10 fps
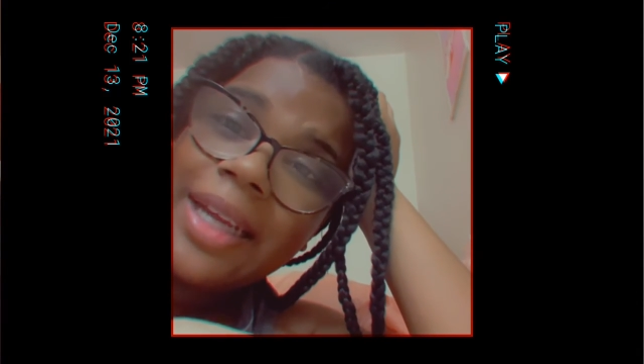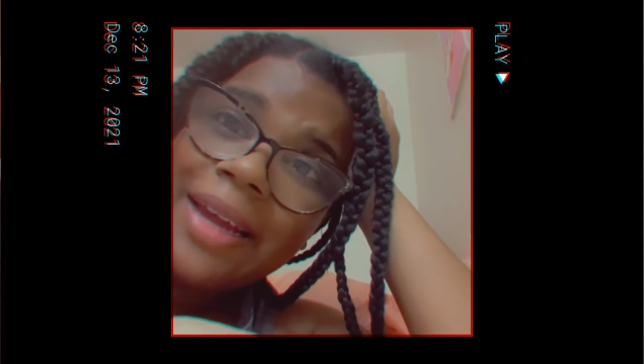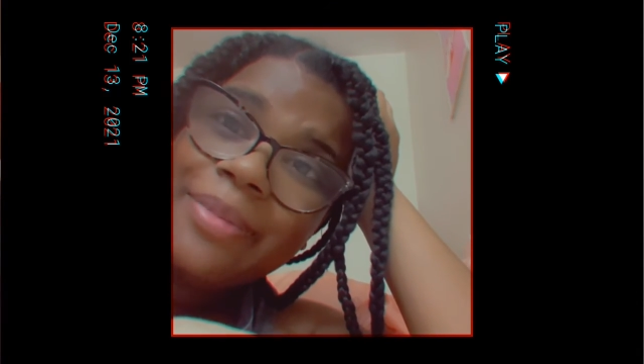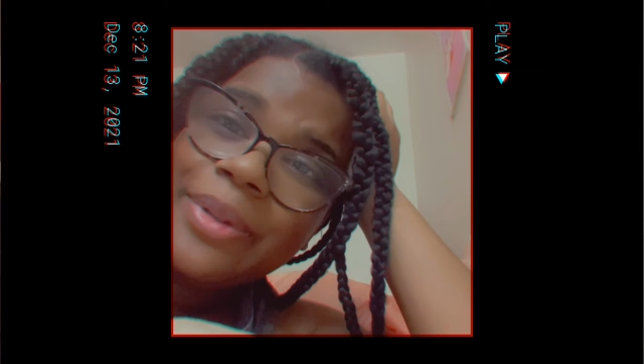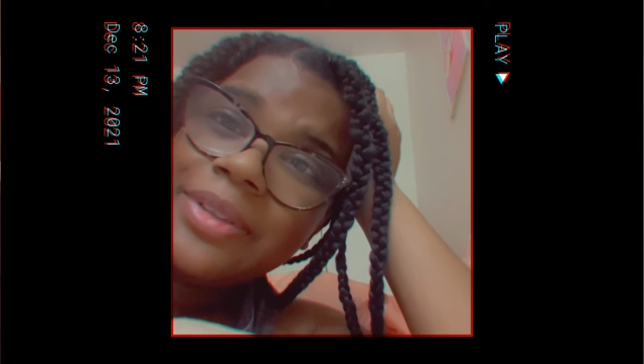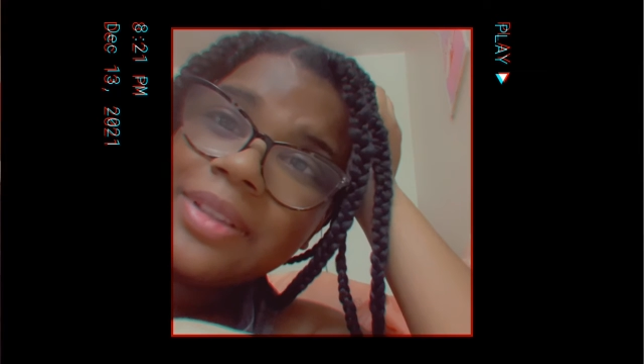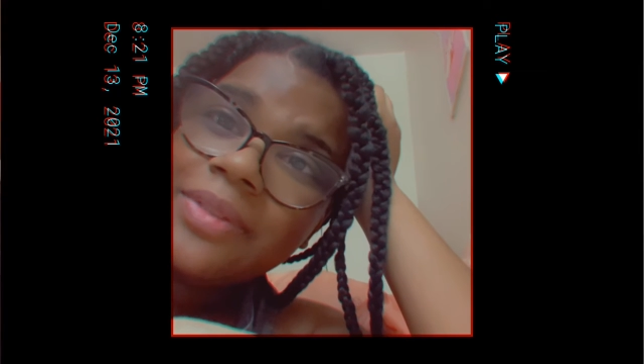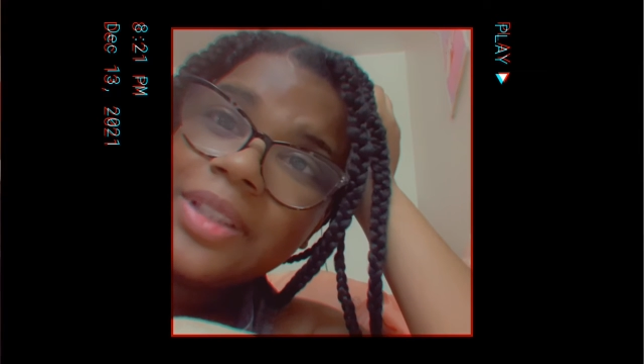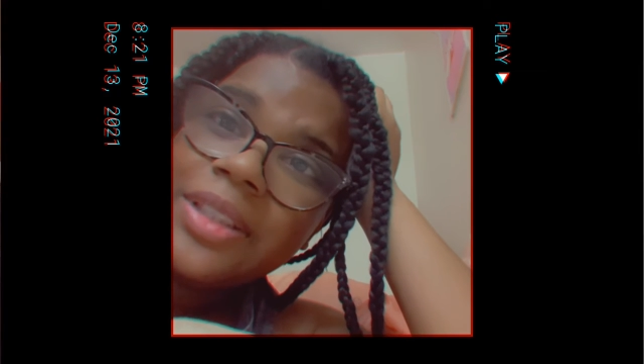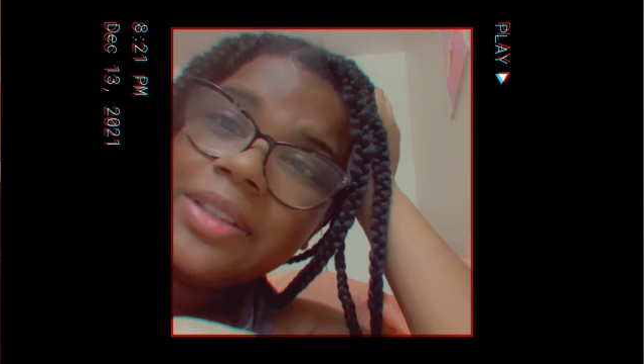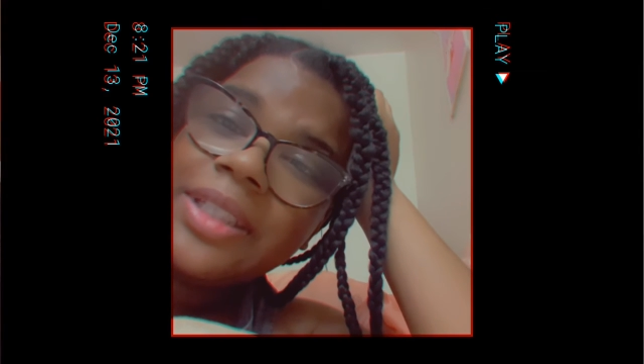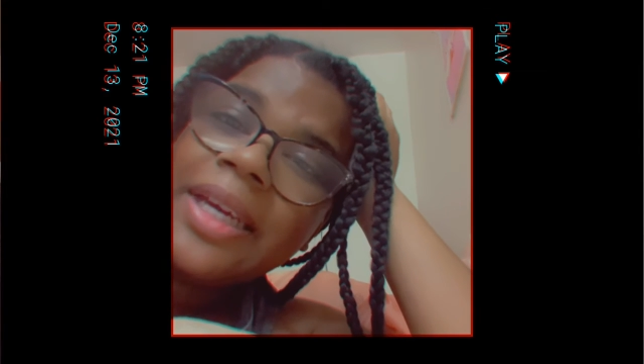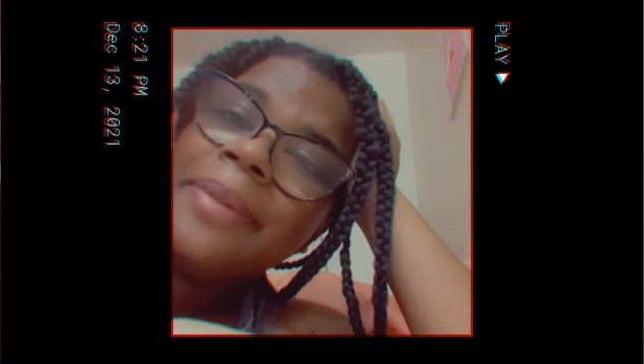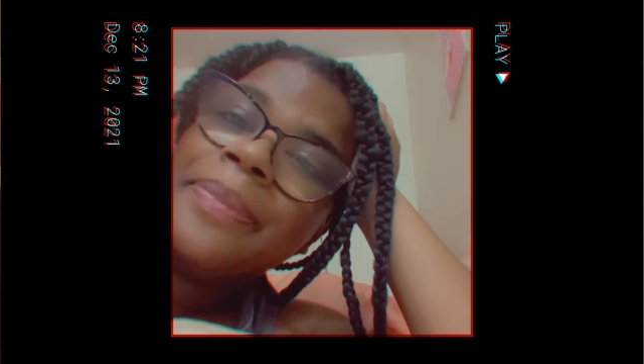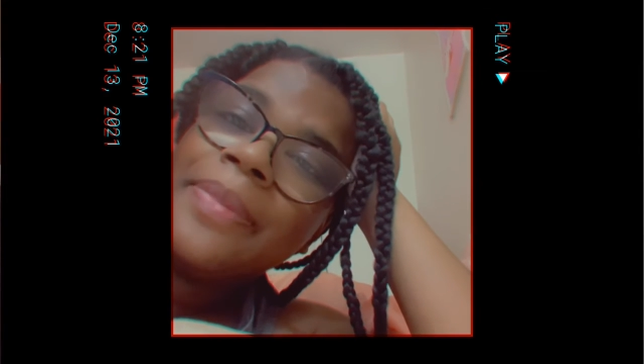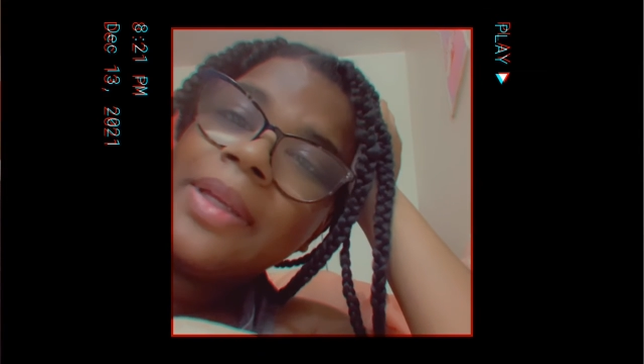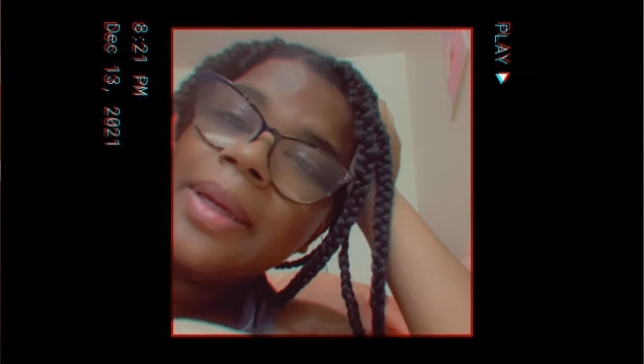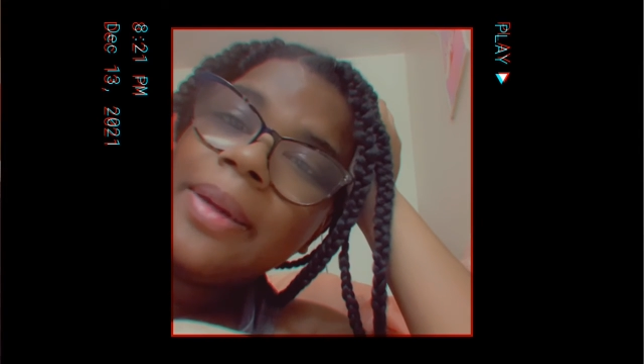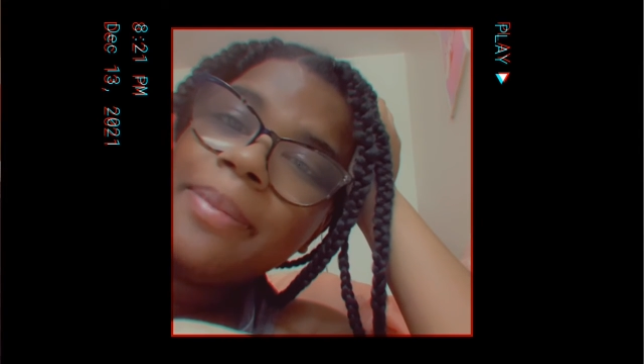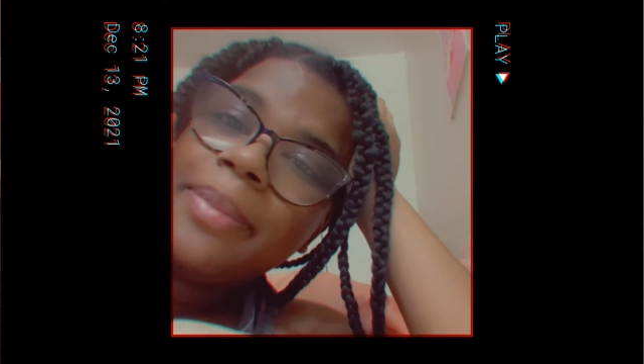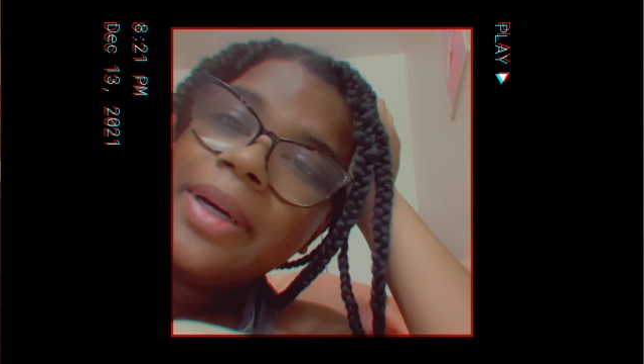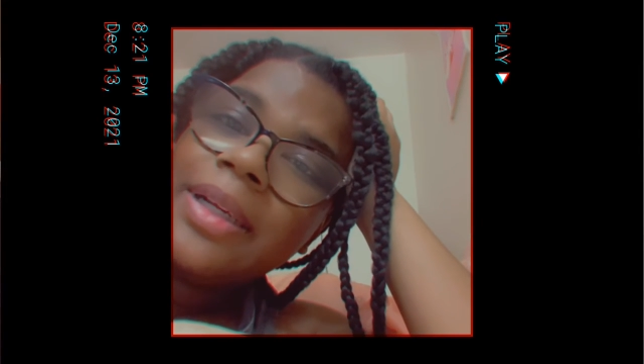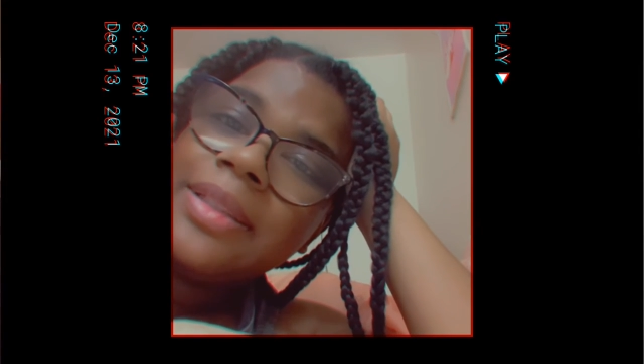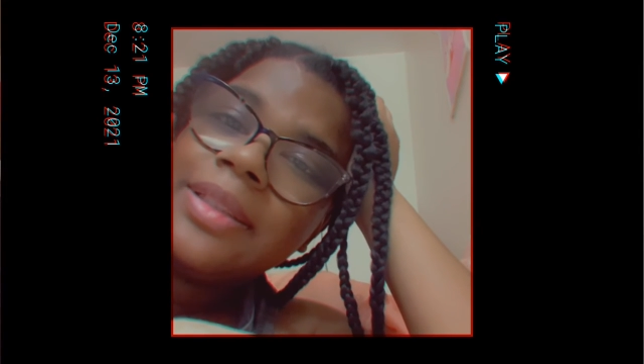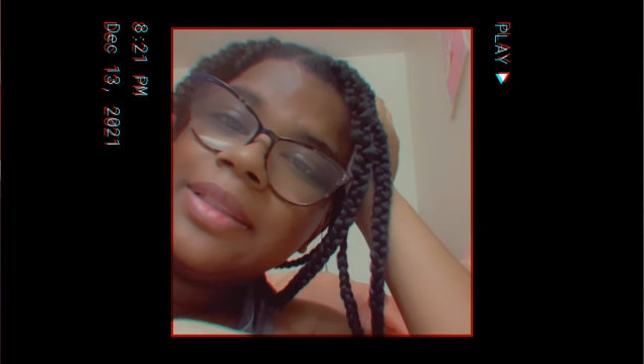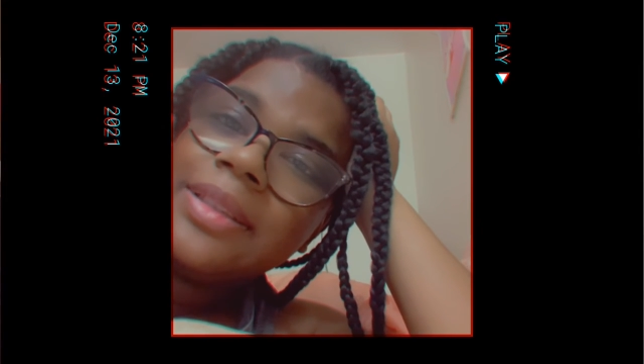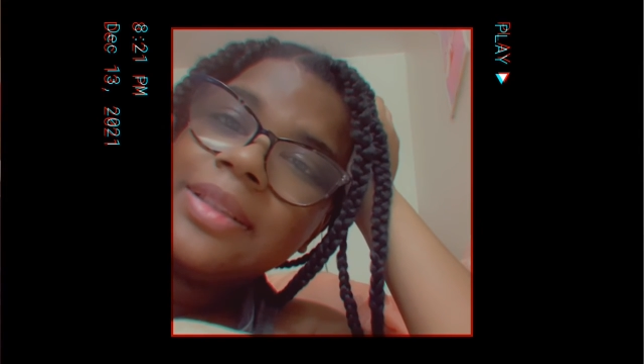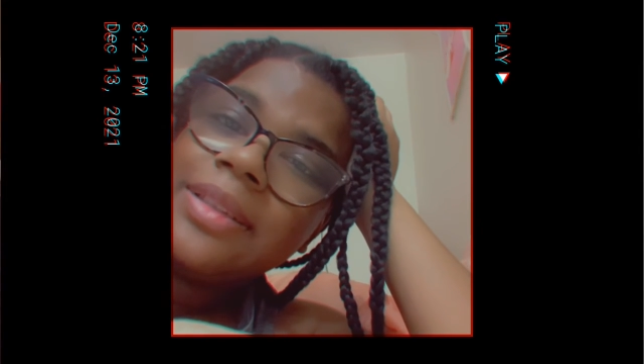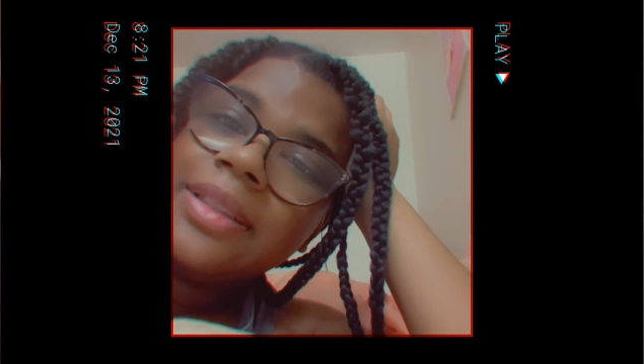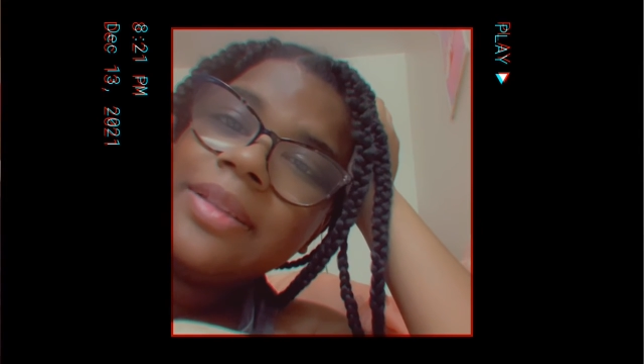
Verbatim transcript: I haven't posted a video yet, but since it's going